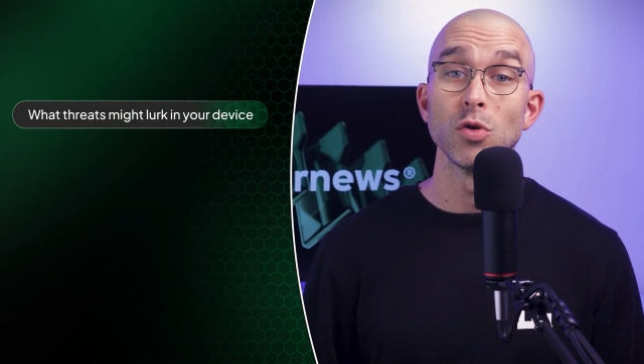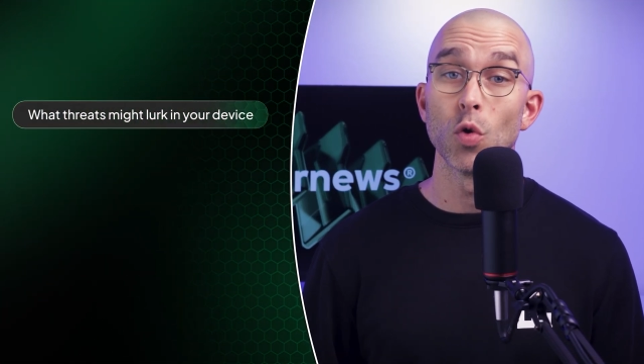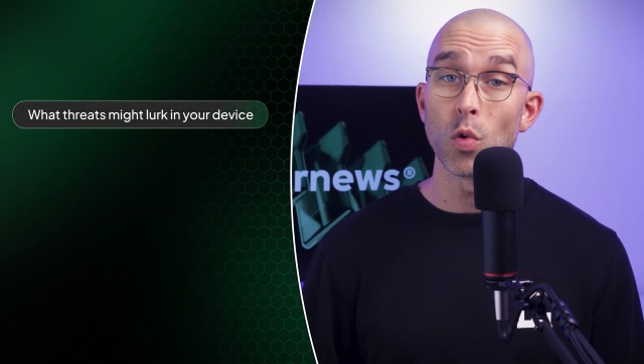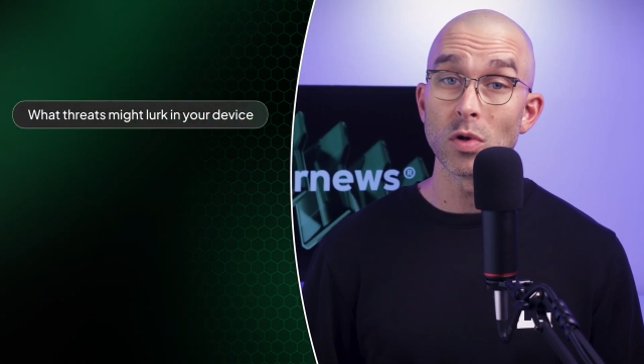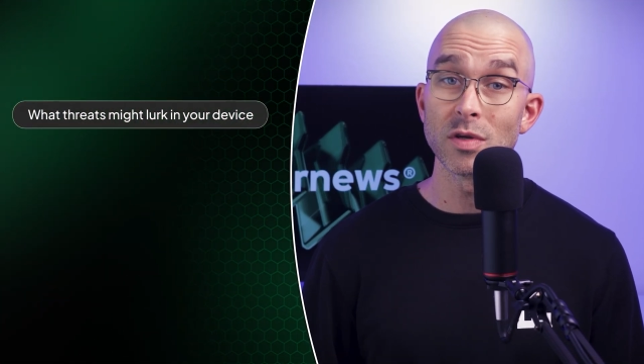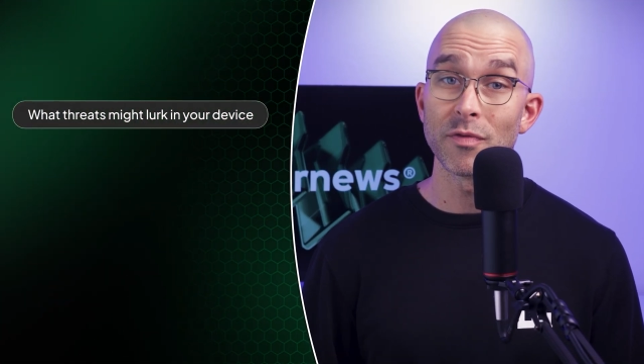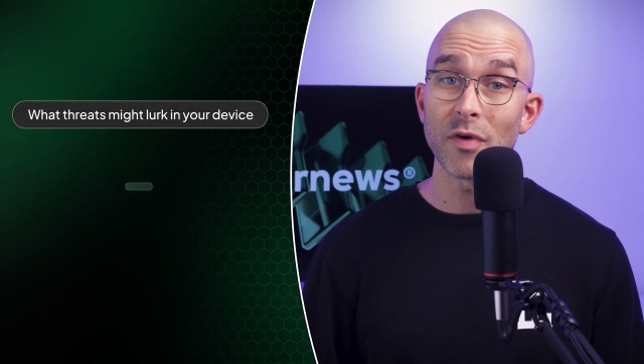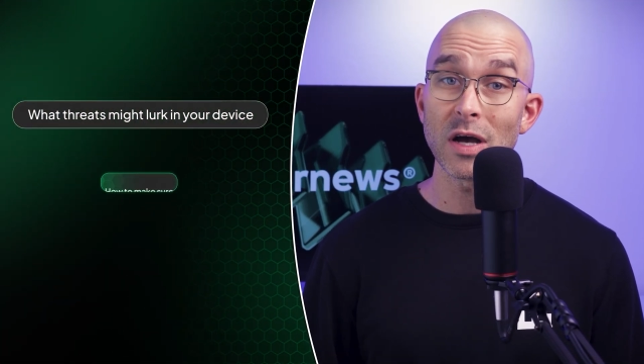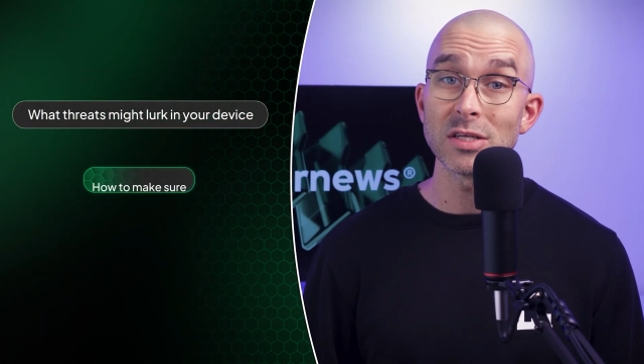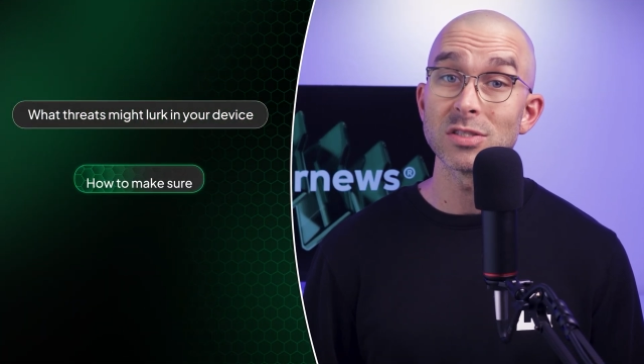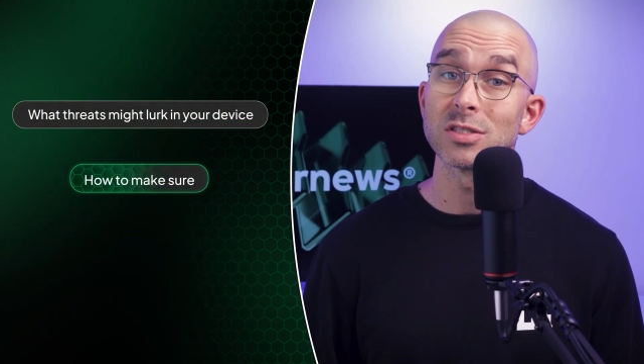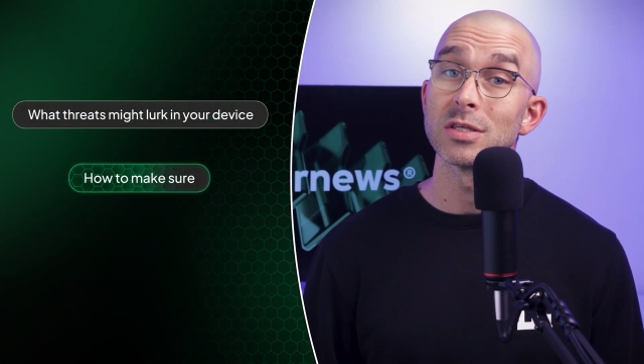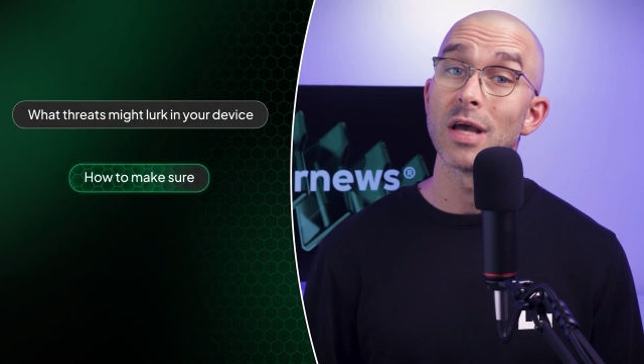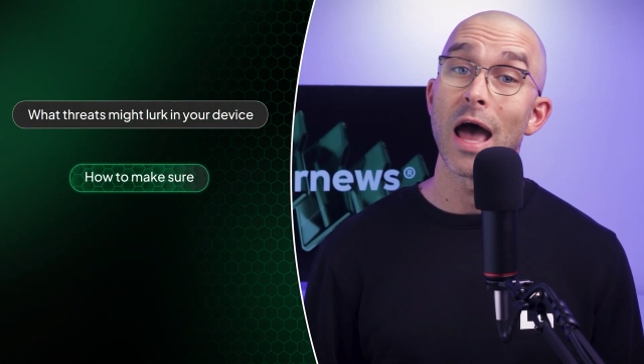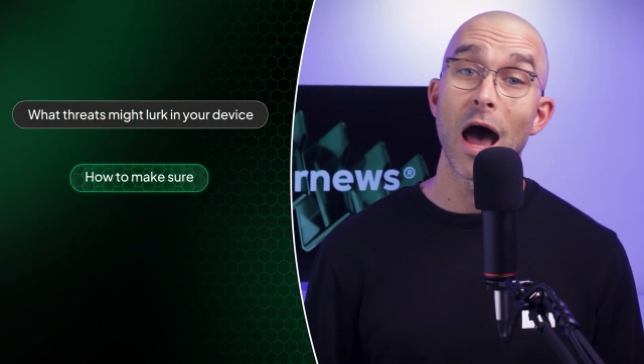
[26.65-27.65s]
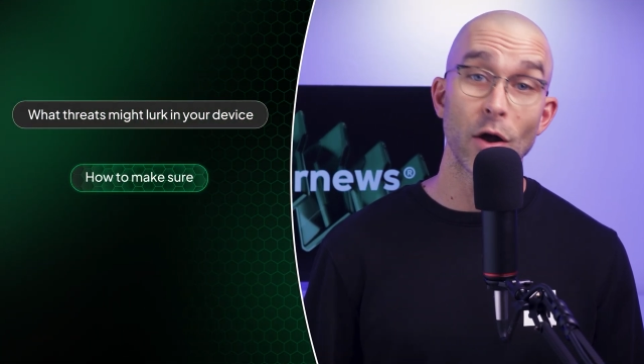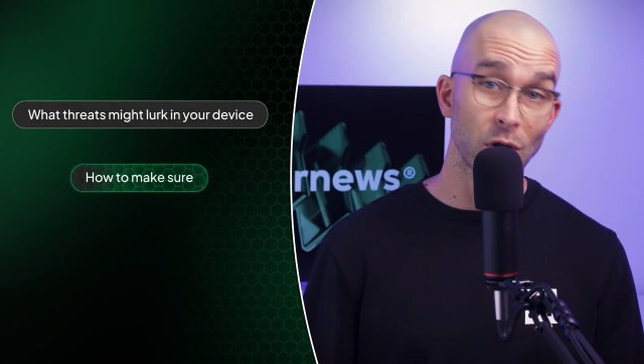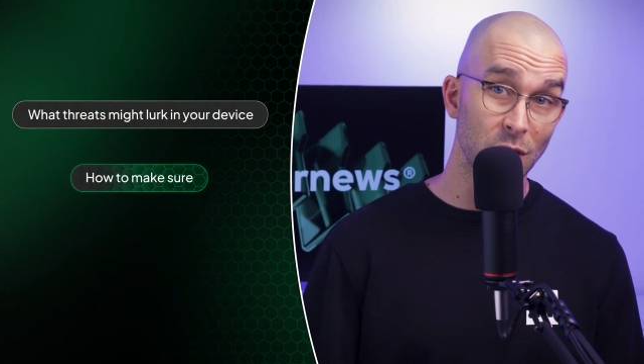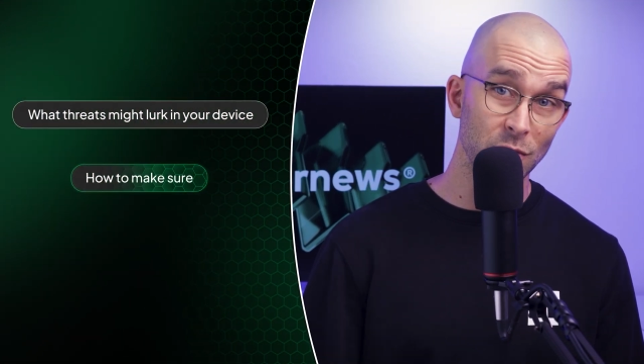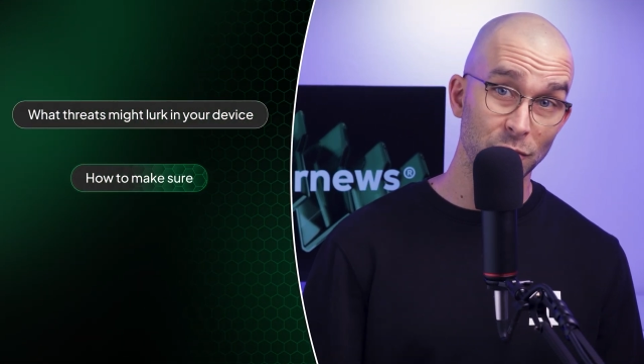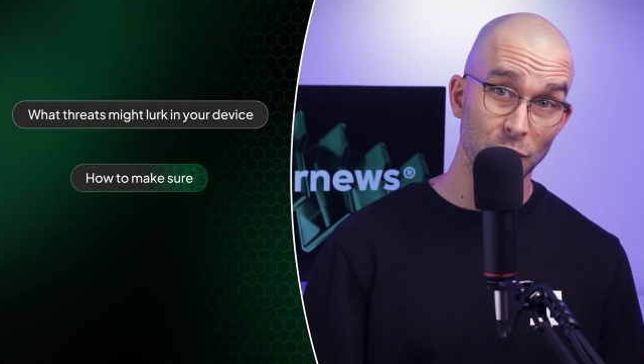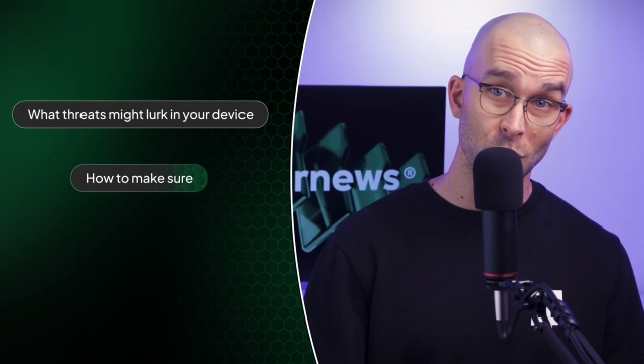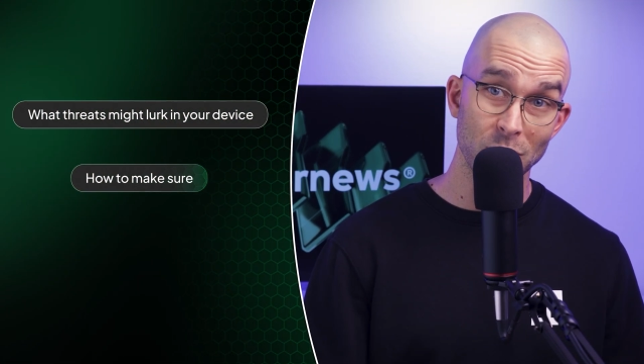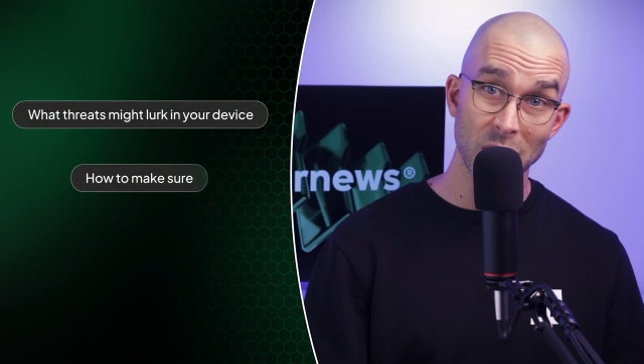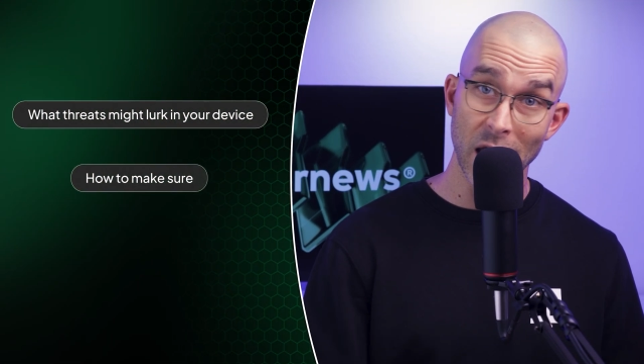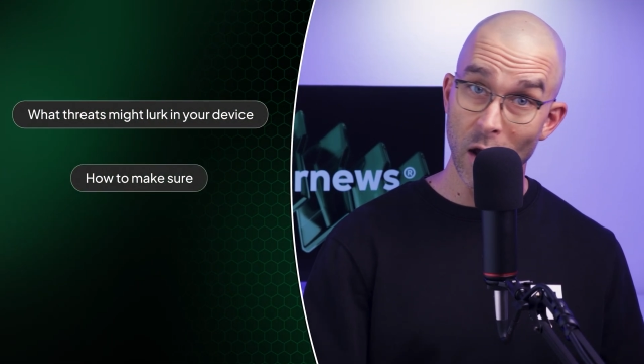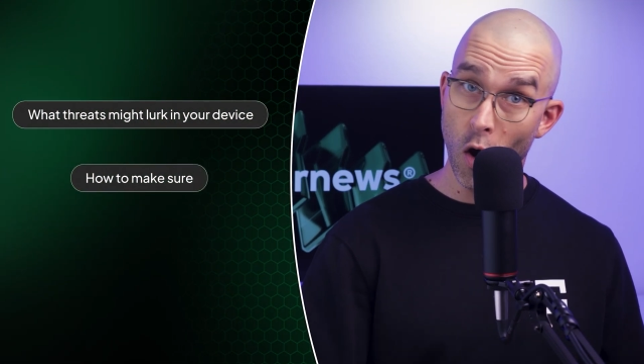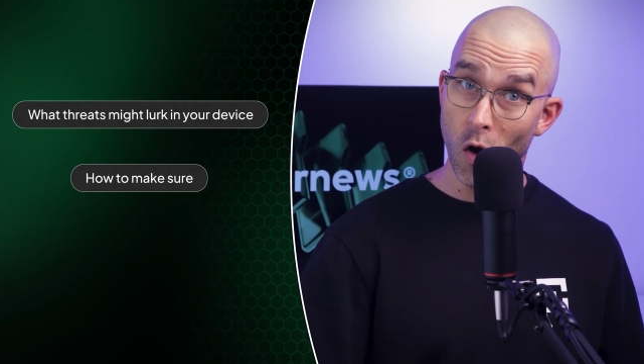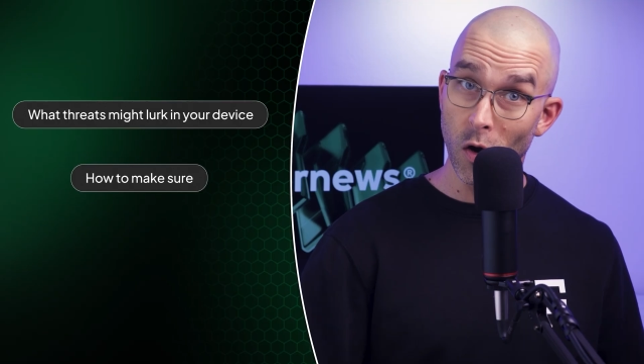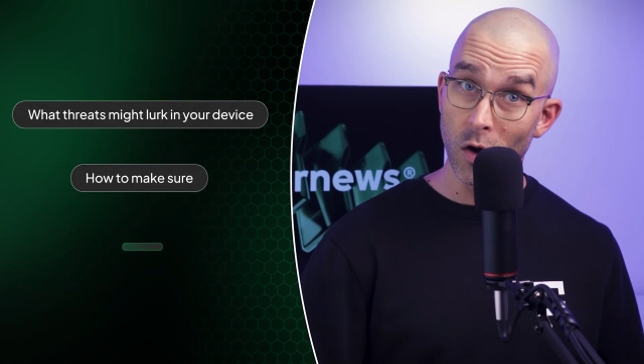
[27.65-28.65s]
your device, how to confirm
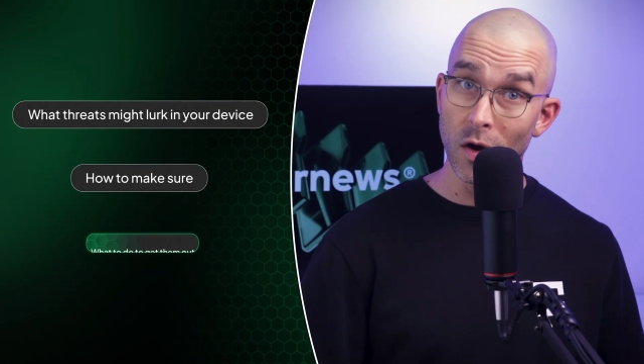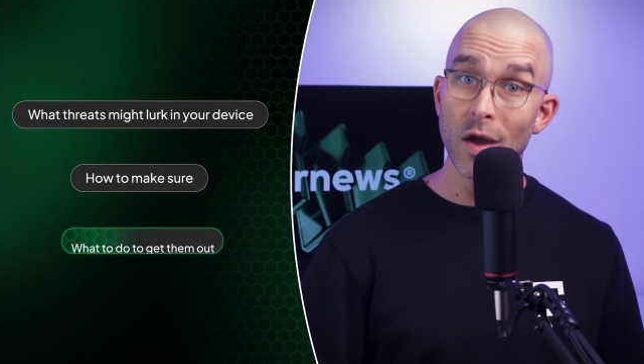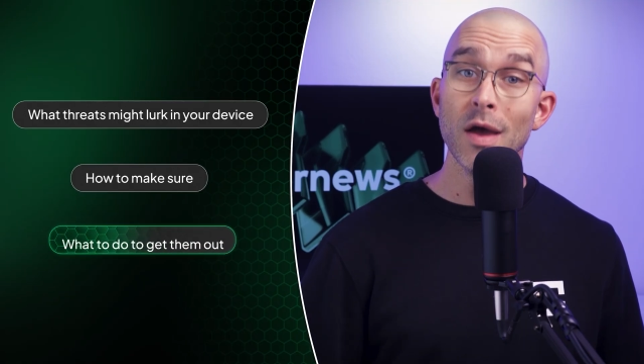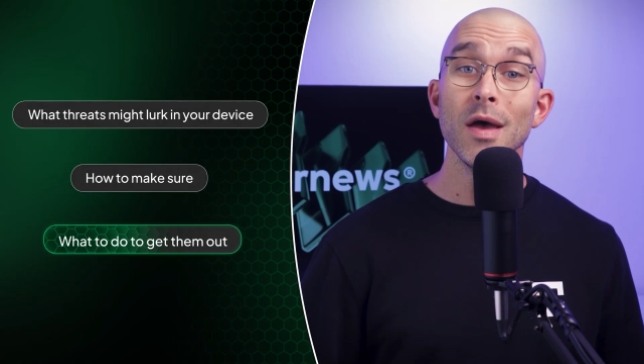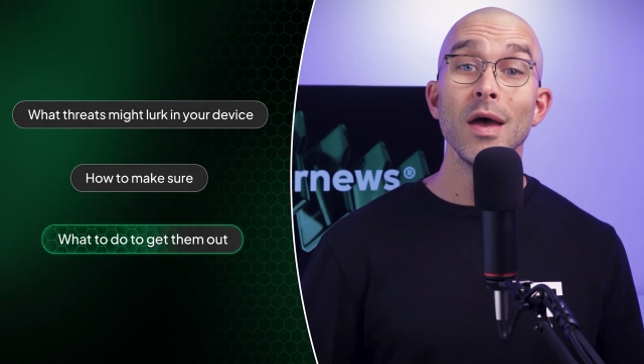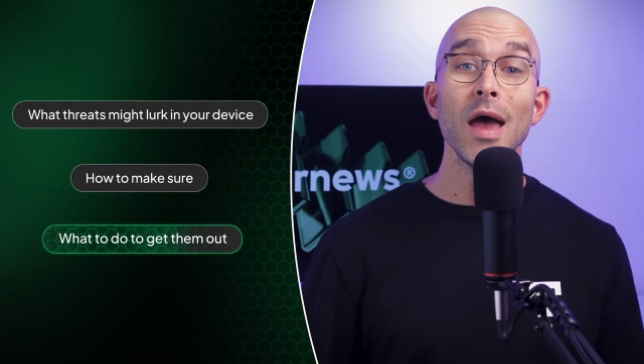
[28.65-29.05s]
they are,